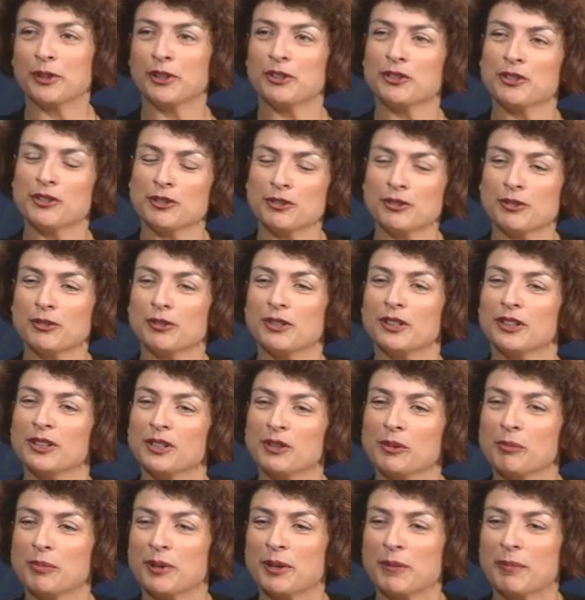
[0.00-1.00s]
could you talk a
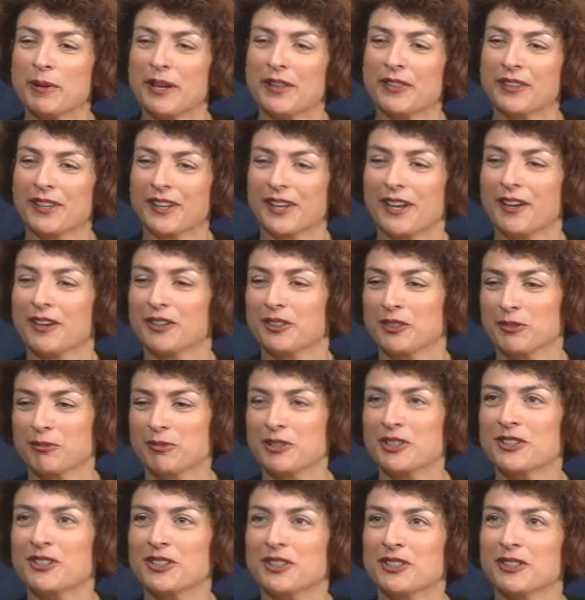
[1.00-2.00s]
little bit about the
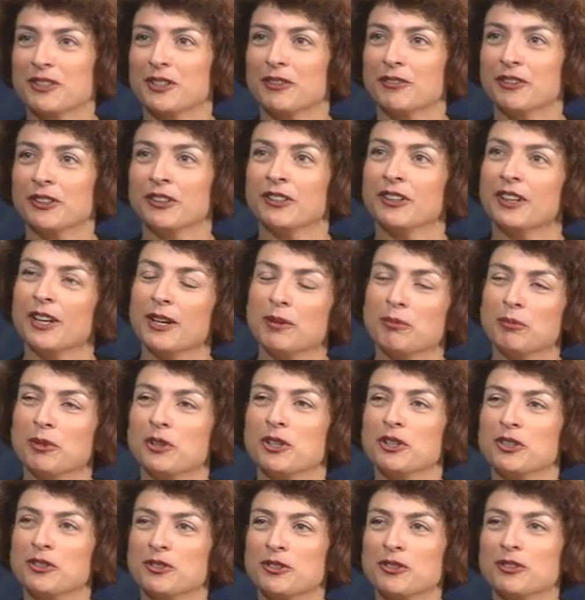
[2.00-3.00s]
characteristics of it and what
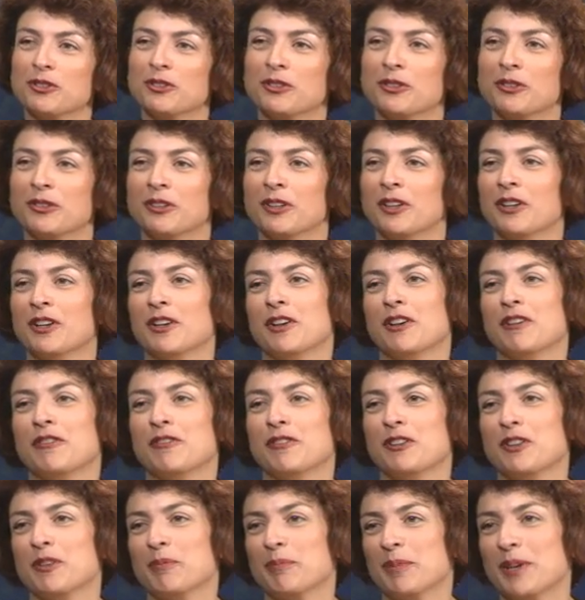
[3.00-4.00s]
you do
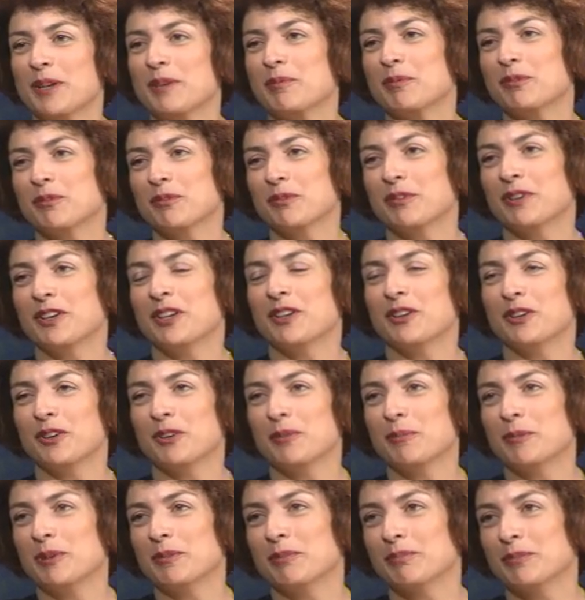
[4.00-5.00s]
for the people in
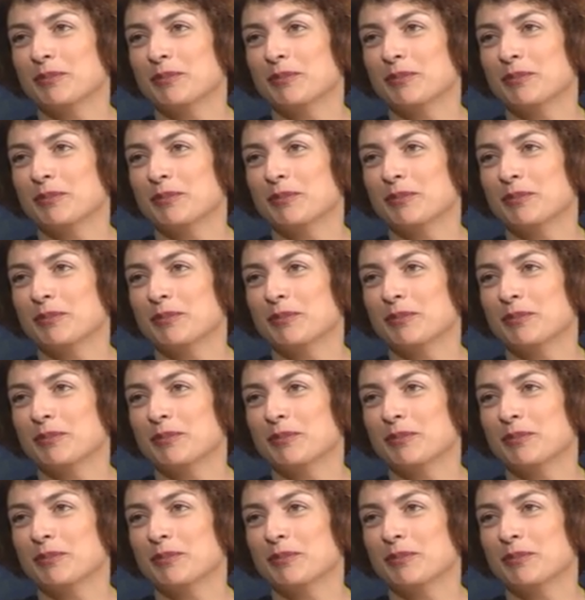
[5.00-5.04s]
whom it